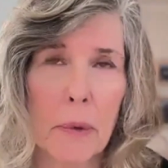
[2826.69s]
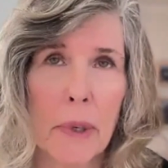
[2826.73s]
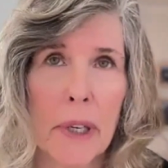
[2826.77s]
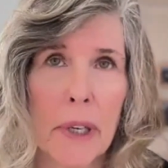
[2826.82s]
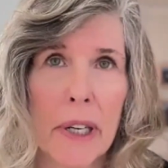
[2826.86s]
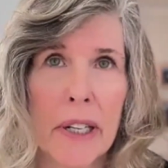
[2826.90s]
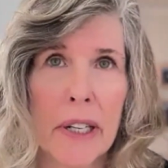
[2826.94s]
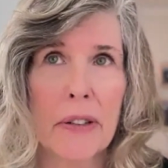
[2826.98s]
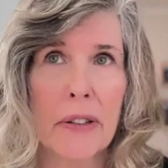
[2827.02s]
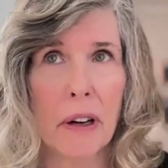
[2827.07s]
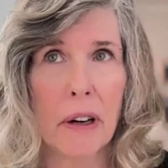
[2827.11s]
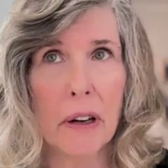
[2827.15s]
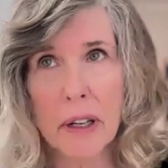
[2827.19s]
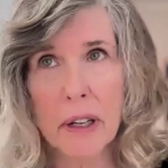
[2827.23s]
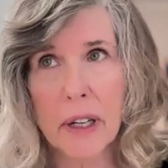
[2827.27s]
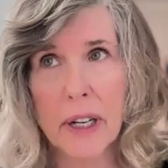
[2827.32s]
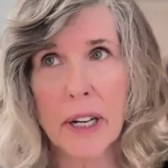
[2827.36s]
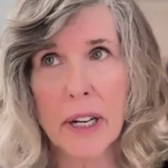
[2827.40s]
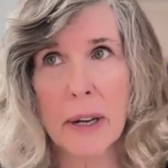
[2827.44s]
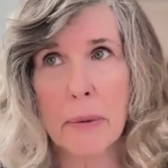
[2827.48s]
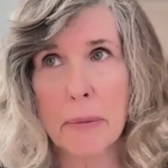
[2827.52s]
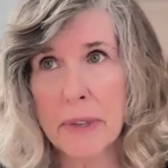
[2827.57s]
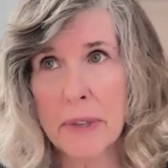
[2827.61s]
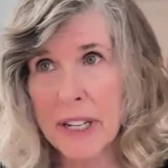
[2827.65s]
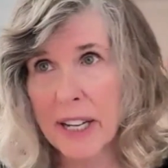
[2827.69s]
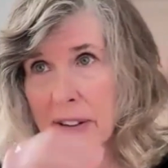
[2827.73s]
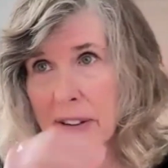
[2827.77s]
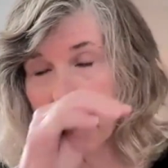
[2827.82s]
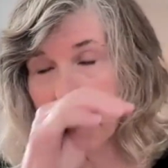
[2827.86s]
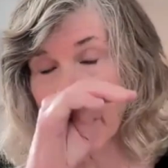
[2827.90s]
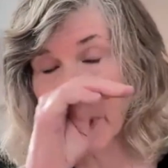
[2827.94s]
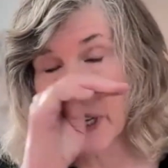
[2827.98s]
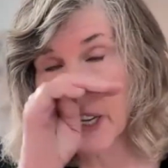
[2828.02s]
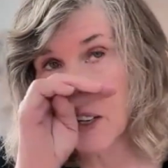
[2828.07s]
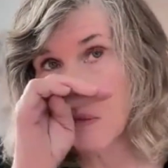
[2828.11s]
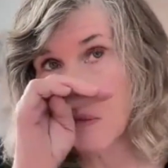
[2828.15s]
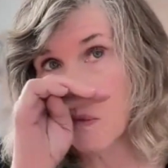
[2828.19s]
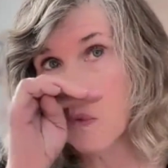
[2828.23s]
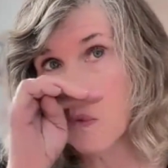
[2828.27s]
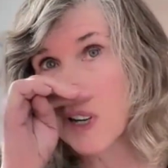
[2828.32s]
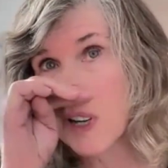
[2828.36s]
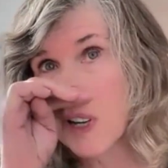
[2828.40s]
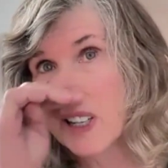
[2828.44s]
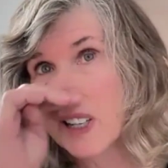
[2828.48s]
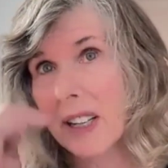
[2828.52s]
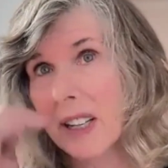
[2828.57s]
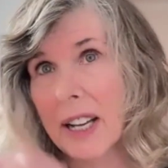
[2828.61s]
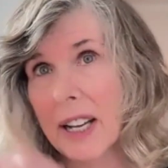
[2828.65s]
When I started at MDF, we had
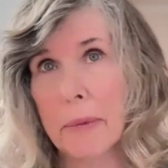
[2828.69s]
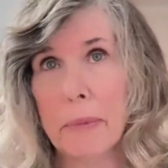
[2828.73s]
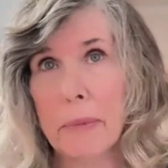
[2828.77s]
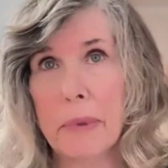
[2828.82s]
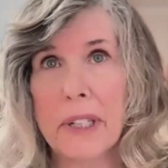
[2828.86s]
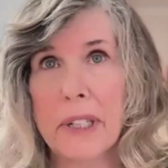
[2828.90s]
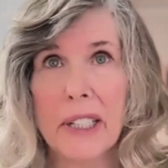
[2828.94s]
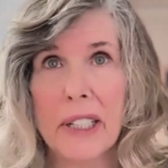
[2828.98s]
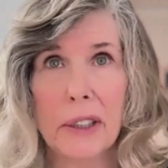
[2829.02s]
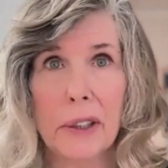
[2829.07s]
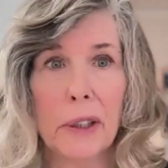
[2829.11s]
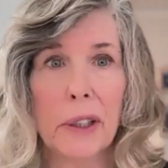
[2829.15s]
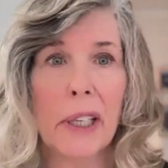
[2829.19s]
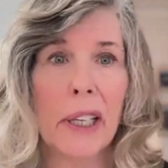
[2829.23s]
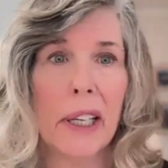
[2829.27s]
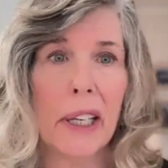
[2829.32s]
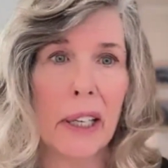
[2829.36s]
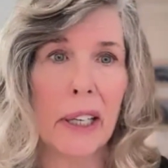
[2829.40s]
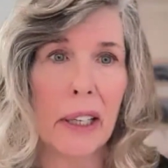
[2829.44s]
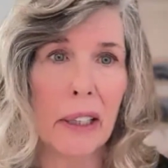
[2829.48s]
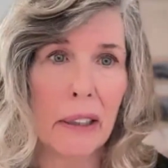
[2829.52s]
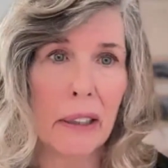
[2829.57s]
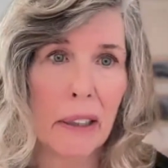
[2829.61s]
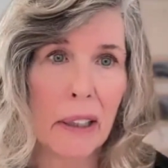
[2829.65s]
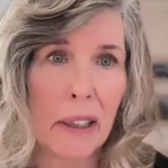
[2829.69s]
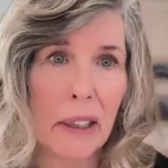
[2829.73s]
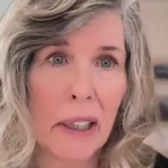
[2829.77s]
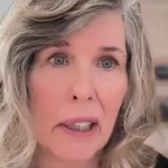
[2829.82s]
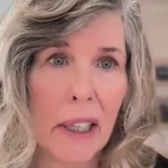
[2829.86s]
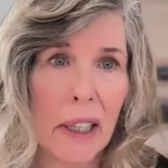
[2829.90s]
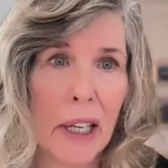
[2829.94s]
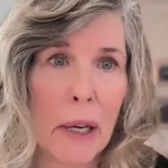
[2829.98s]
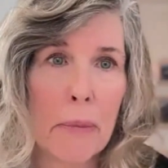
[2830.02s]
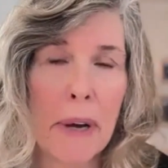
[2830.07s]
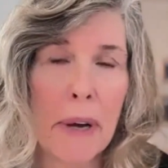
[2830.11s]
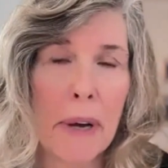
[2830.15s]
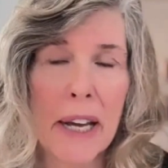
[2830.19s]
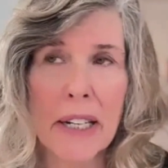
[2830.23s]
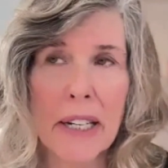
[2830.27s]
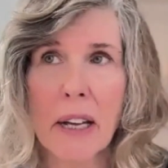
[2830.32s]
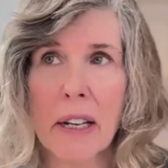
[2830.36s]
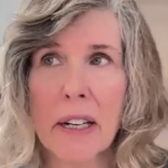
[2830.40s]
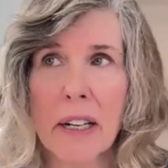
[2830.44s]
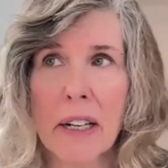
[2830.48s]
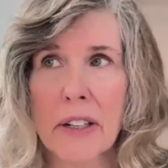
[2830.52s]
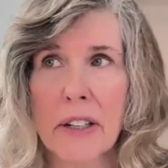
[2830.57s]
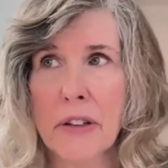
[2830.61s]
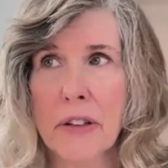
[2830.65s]
one company looking at
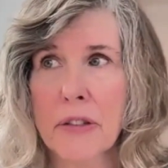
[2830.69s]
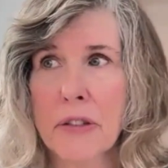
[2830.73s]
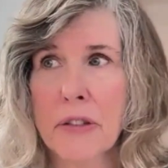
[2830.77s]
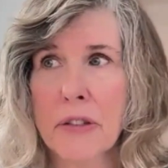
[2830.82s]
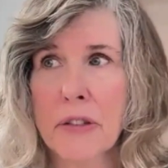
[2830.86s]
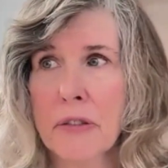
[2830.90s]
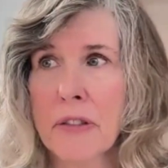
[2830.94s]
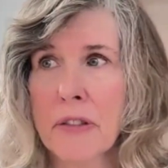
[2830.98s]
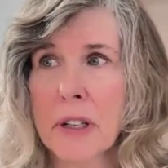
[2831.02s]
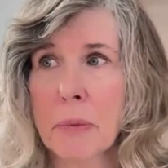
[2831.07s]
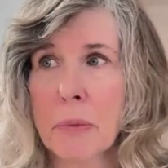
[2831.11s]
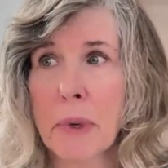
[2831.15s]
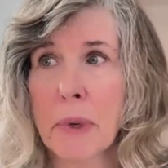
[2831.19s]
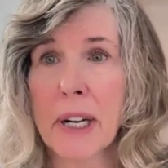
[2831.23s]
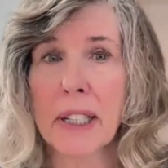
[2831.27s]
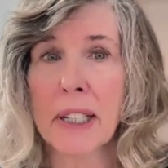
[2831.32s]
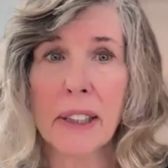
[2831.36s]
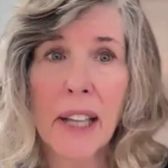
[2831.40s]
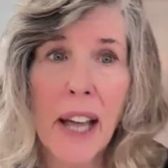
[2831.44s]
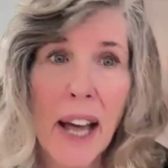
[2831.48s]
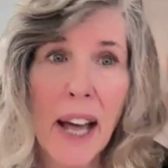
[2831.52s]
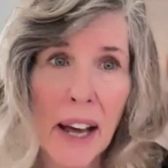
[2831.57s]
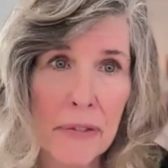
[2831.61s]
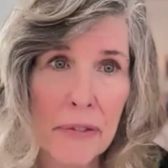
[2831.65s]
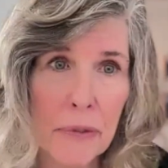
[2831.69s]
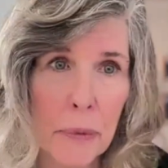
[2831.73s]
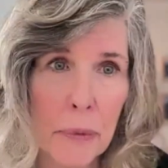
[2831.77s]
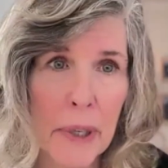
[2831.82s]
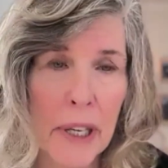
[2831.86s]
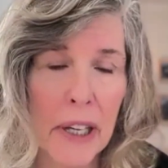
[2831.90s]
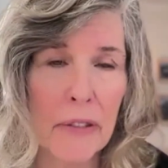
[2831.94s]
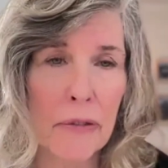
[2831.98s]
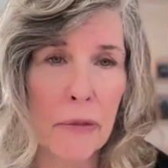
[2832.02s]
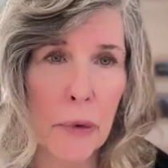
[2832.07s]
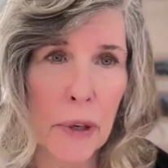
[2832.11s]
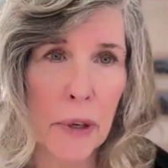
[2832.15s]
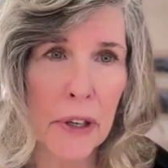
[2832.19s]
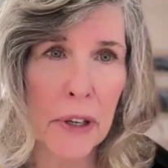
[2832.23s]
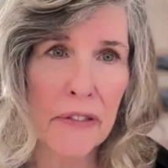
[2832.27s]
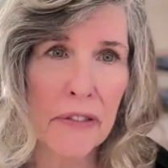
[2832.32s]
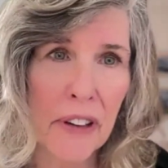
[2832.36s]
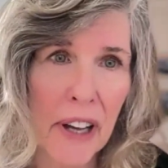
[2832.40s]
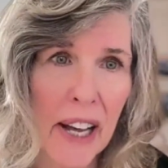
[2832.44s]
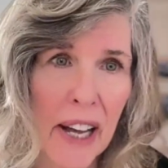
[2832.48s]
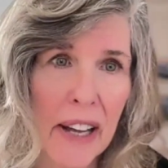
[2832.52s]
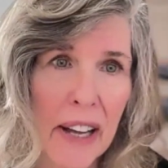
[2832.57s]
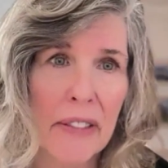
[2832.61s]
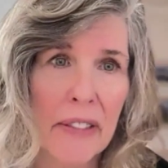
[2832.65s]
myotonic dystrophy. And when I left, we had
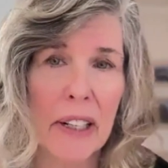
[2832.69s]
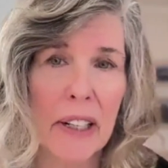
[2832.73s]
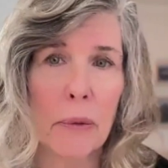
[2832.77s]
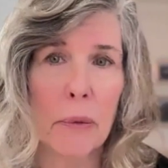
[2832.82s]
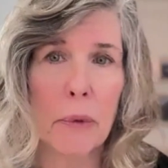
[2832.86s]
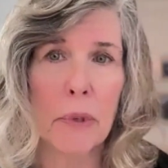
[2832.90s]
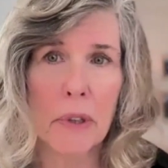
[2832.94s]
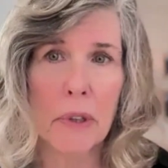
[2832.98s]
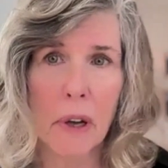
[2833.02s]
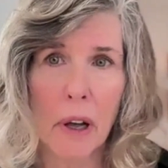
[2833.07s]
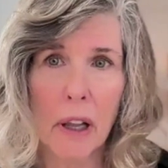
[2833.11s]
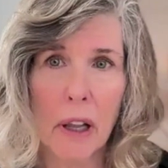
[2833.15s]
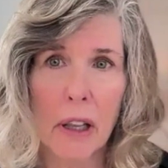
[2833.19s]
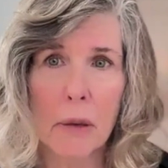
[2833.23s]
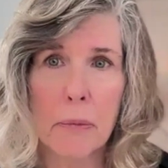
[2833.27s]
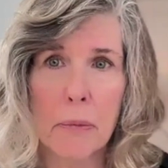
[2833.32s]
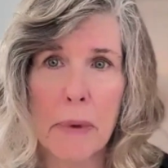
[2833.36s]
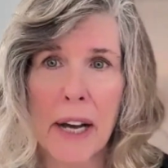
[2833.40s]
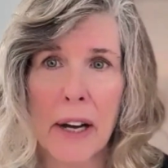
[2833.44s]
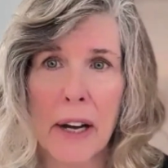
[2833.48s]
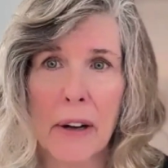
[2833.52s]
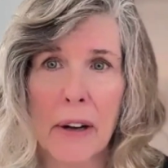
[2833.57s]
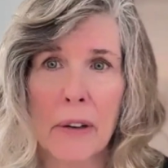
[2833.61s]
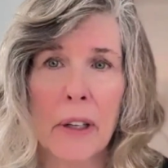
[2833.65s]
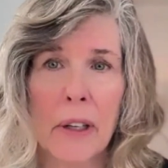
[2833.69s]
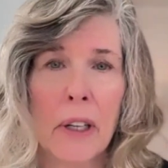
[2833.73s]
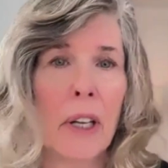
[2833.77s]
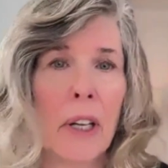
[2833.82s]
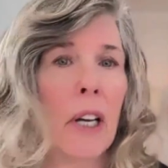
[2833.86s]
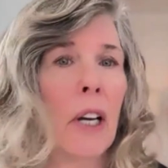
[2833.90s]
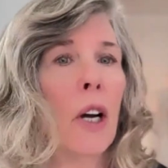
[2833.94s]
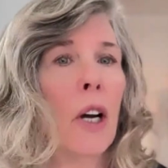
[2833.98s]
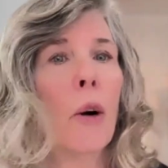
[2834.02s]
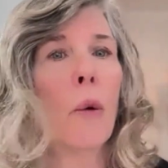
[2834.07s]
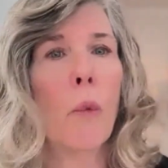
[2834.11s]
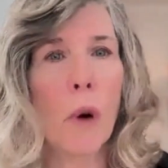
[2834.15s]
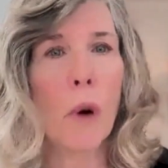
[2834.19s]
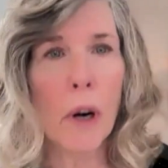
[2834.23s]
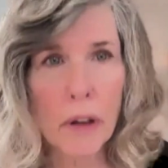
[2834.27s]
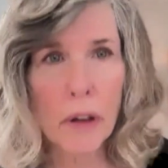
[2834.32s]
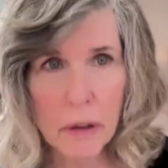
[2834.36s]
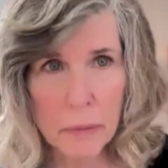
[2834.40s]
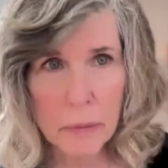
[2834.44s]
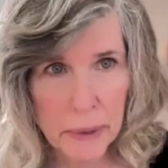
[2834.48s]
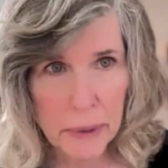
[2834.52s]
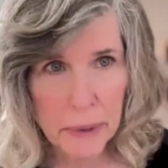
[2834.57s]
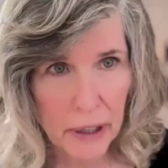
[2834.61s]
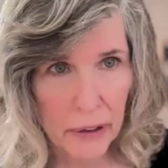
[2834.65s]
45. And it was all about what are
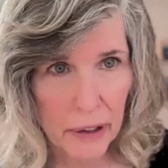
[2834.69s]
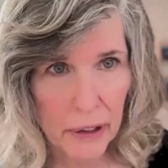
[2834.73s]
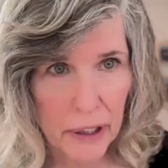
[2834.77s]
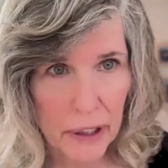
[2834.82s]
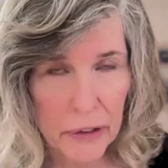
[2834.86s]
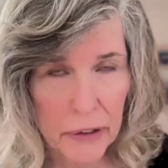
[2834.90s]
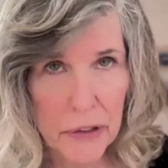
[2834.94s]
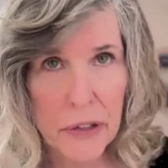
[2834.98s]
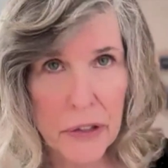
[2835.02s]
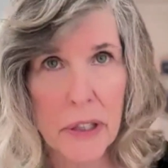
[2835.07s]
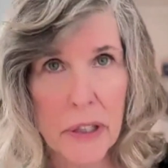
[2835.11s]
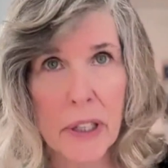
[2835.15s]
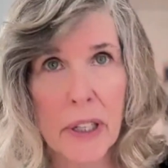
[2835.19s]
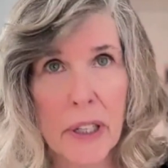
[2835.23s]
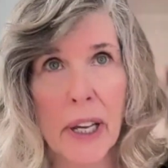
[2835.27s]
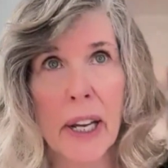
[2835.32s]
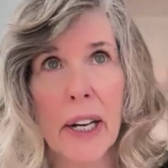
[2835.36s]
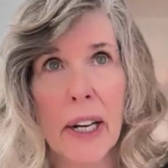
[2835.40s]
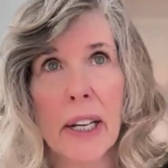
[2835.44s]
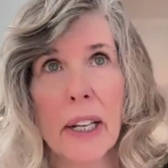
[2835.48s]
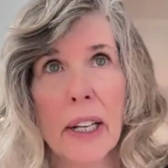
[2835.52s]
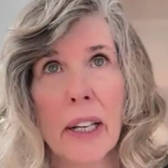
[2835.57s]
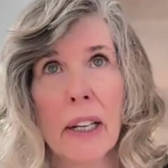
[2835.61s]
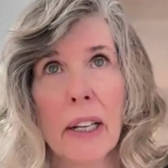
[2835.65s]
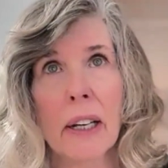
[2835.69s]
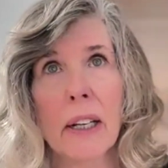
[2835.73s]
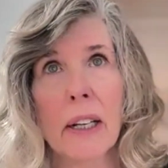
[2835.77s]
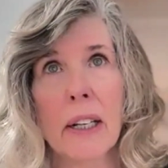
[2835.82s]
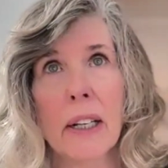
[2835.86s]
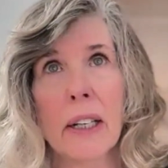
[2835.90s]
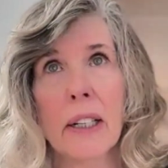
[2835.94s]
the barriers to getting